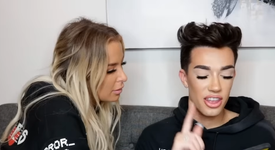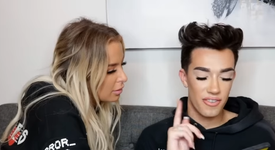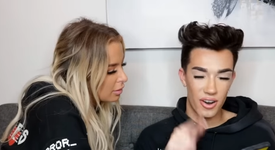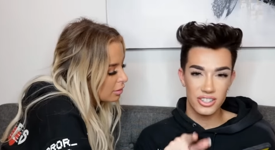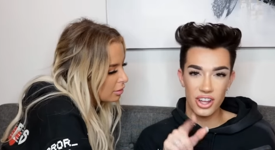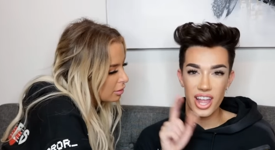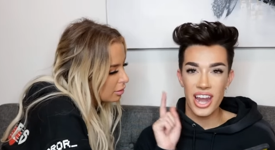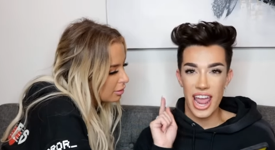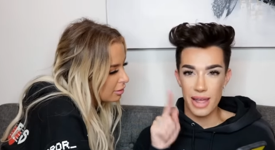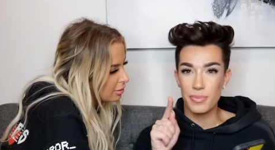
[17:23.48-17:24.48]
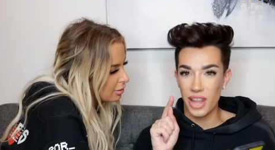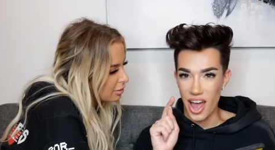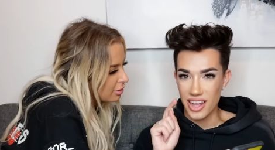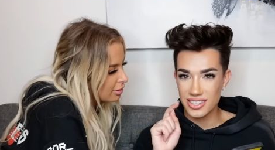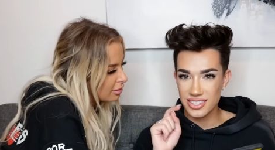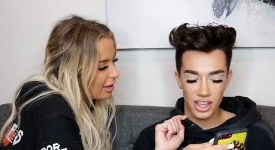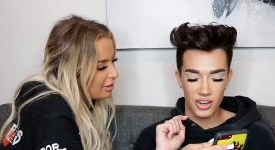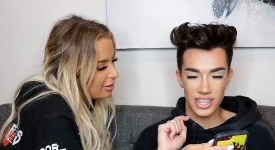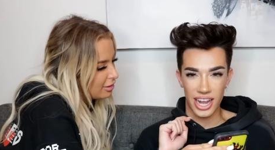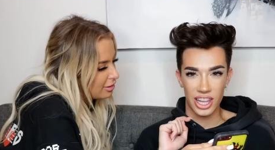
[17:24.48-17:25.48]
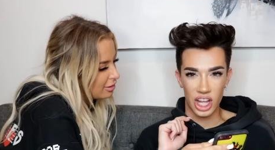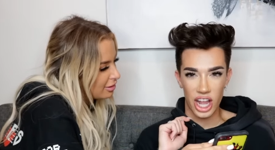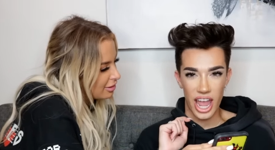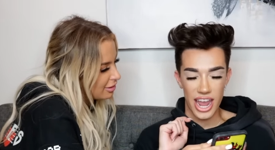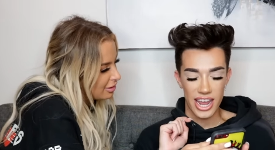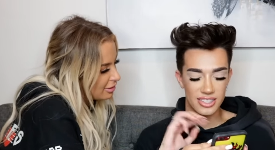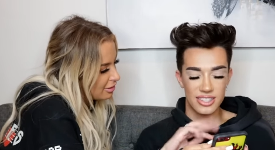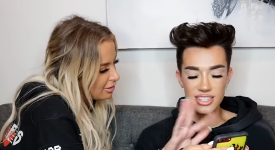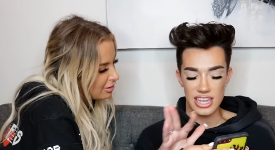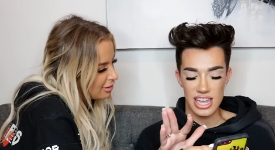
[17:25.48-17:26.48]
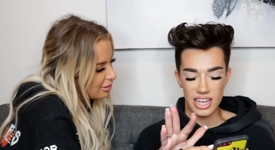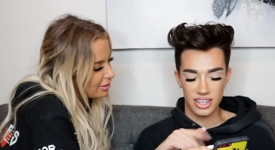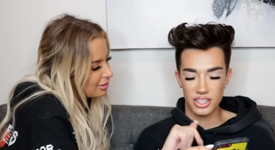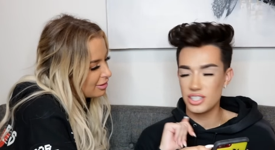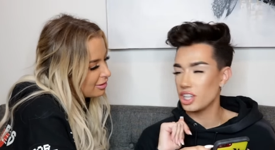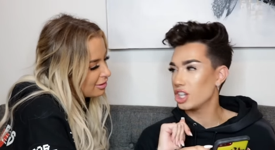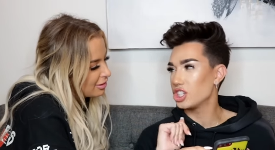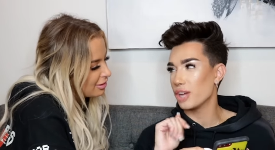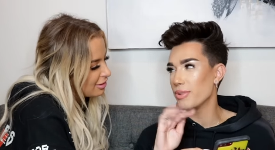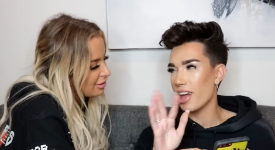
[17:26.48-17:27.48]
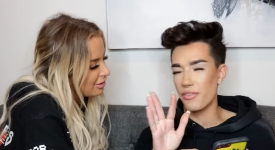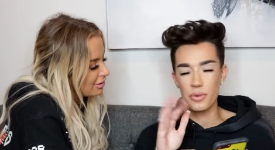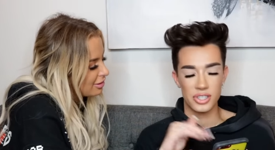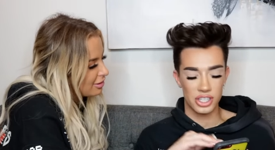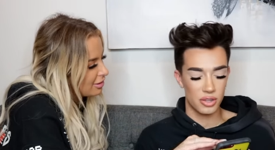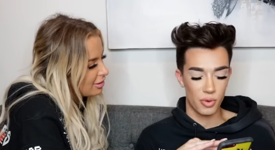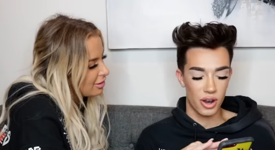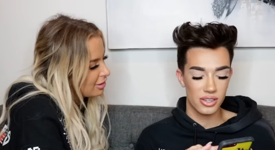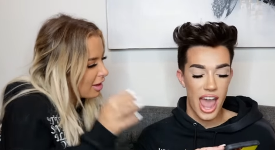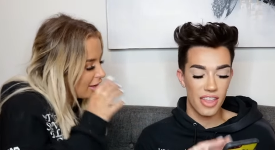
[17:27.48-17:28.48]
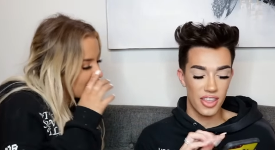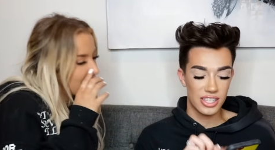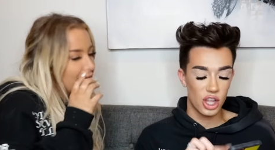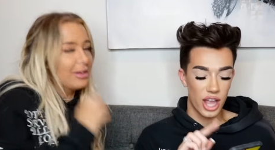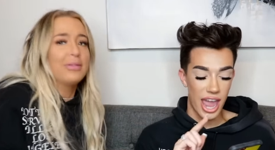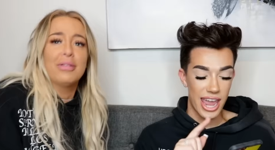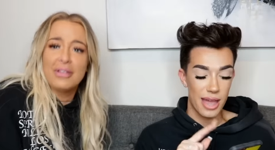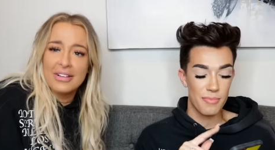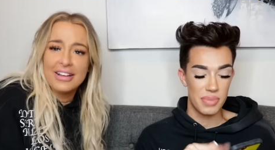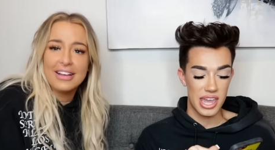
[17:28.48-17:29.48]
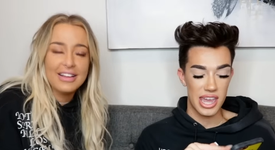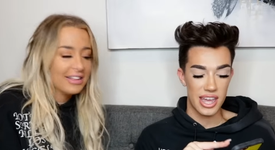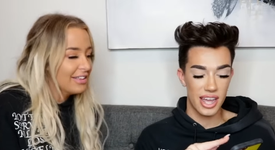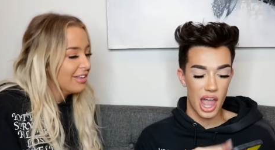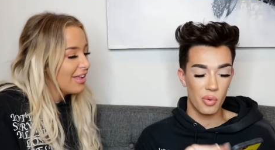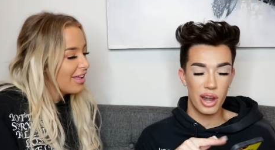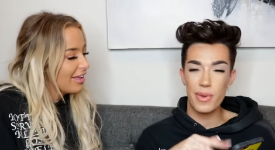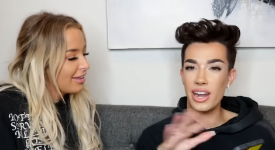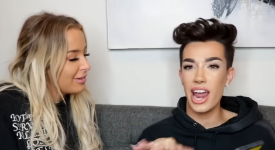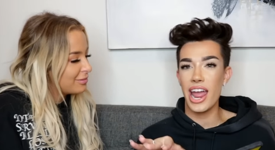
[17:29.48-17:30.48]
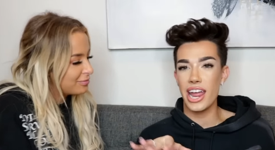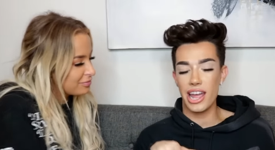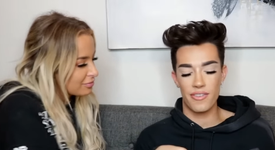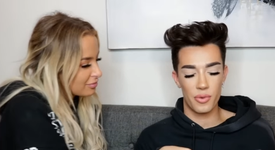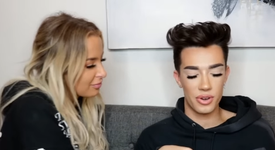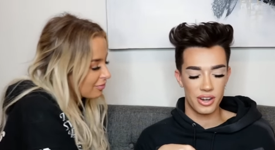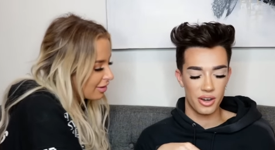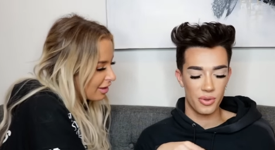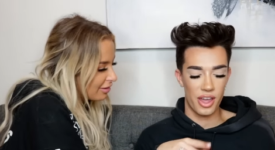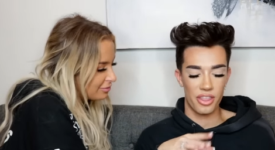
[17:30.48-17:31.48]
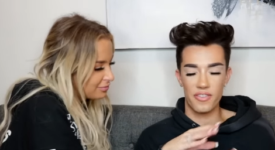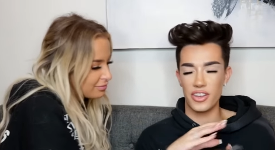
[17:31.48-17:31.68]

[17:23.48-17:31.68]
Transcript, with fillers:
Speaker 1: Their first look, an A+. plus. Your second look, a C, because you still looked good, but the outfit was just the worst. And this look, a B. It would have been an A if it were without the